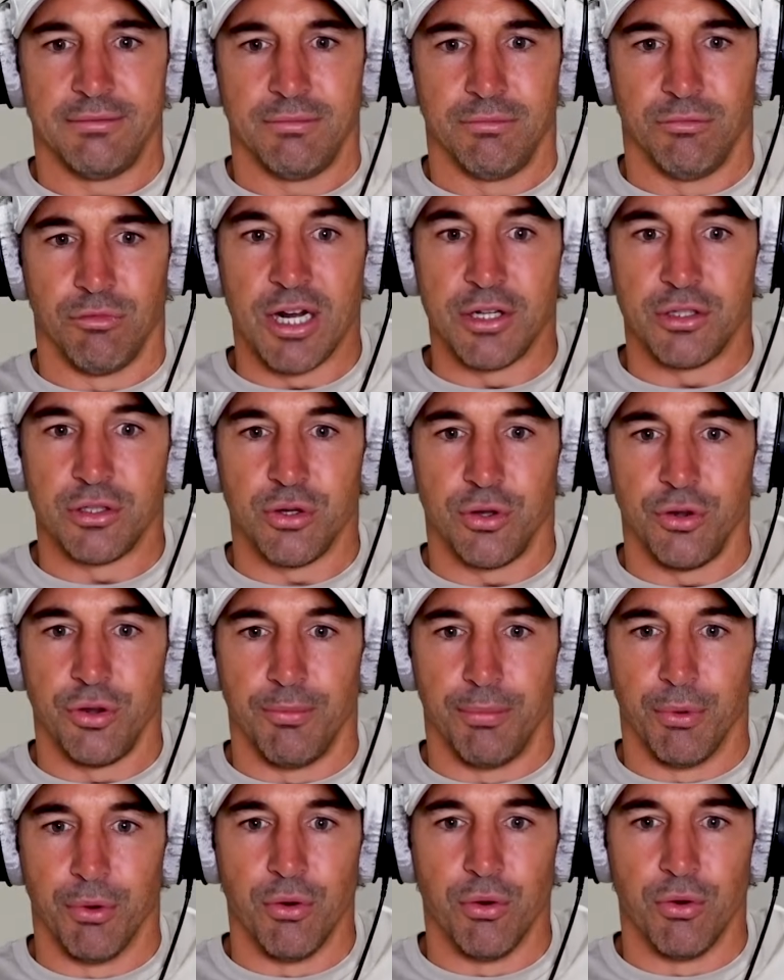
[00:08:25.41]
runs on the
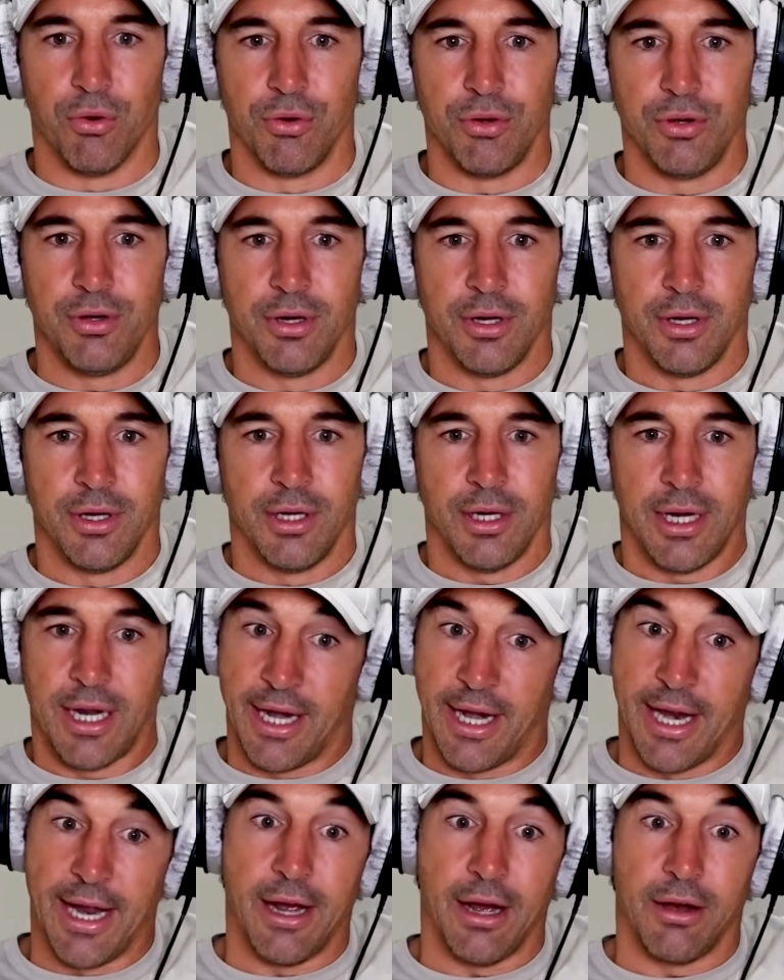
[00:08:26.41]
board. And
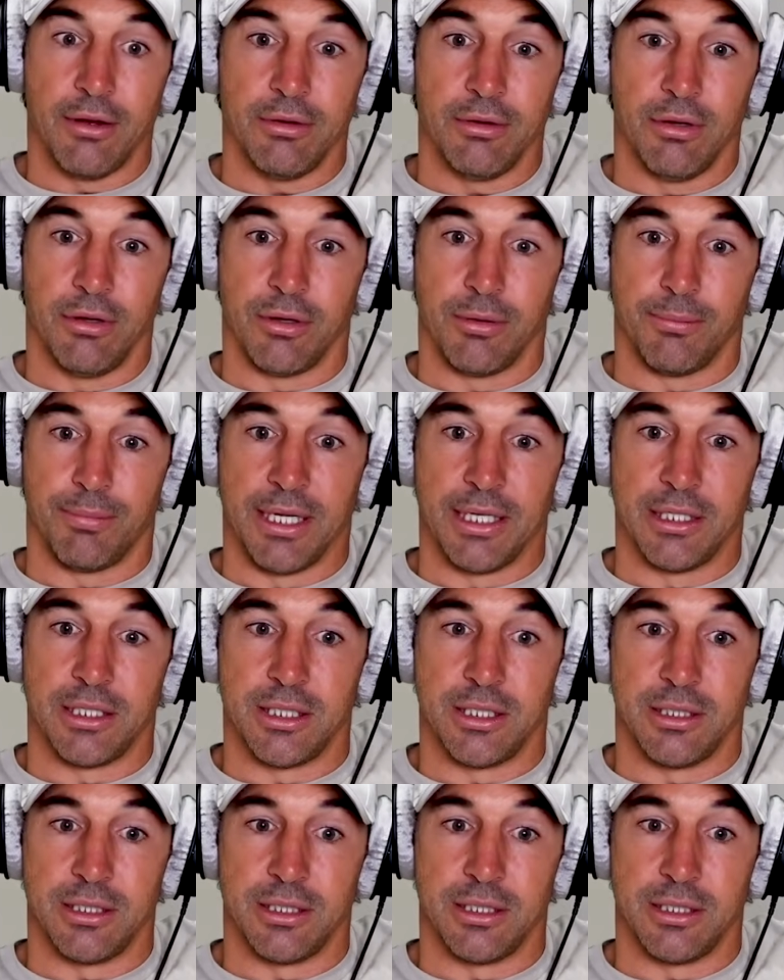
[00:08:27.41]
now look at Benji.